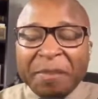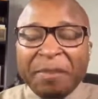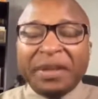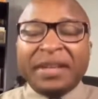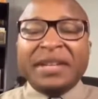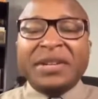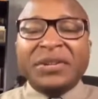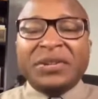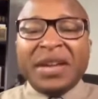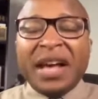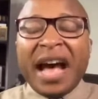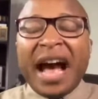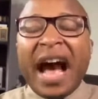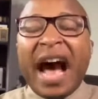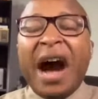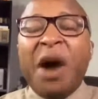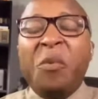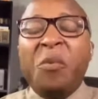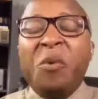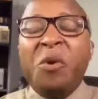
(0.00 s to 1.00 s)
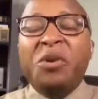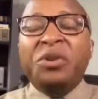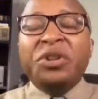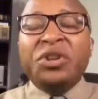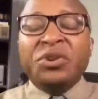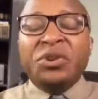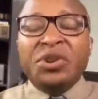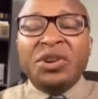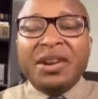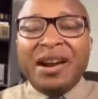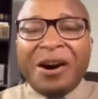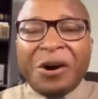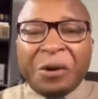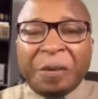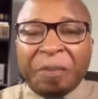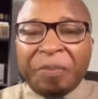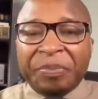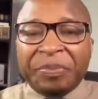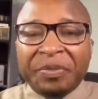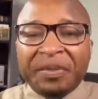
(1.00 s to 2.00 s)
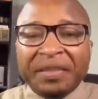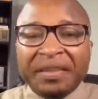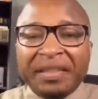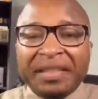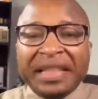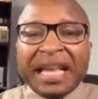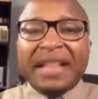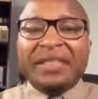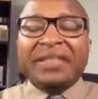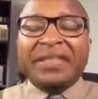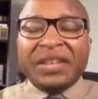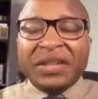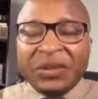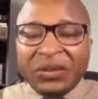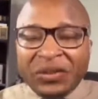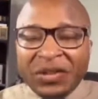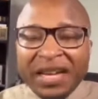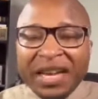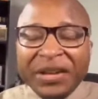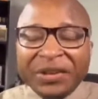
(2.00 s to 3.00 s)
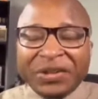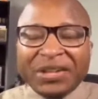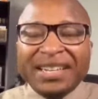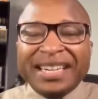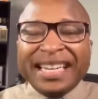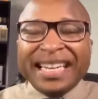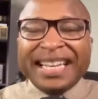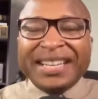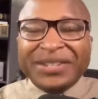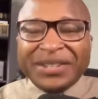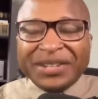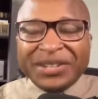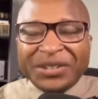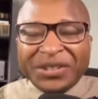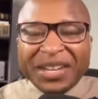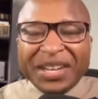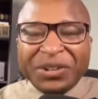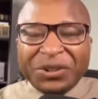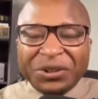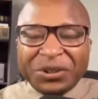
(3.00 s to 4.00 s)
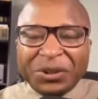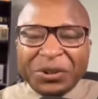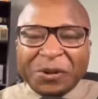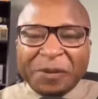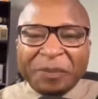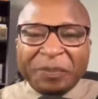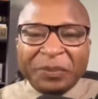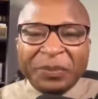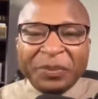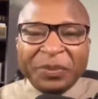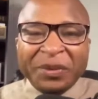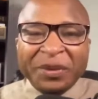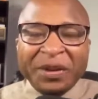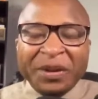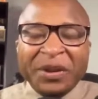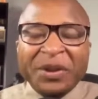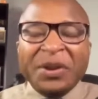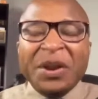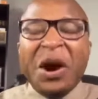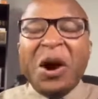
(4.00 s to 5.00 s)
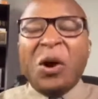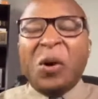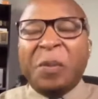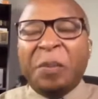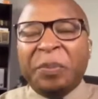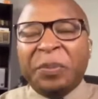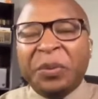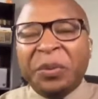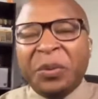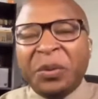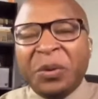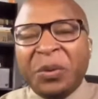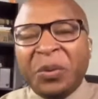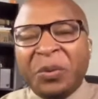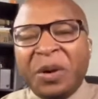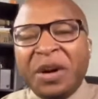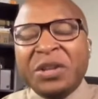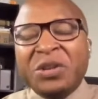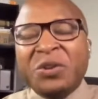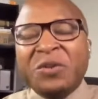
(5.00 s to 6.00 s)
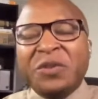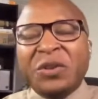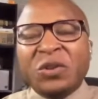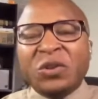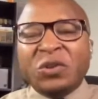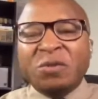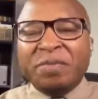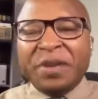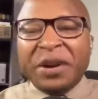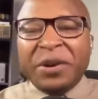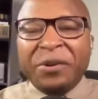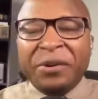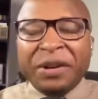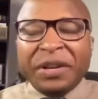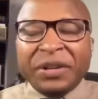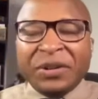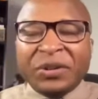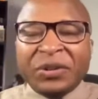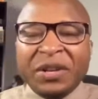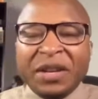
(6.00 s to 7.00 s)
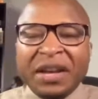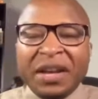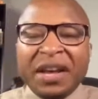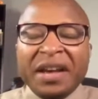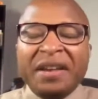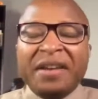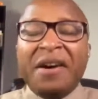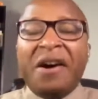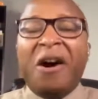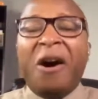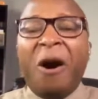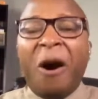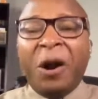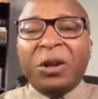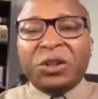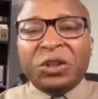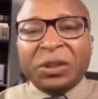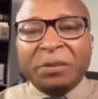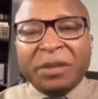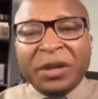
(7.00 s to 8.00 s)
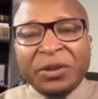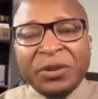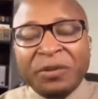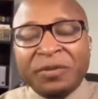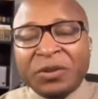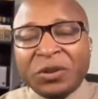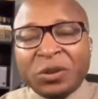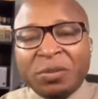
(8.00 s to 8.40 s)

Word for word: because I want you to know that this season is intentional. No, what you've experienced and the hardship that you've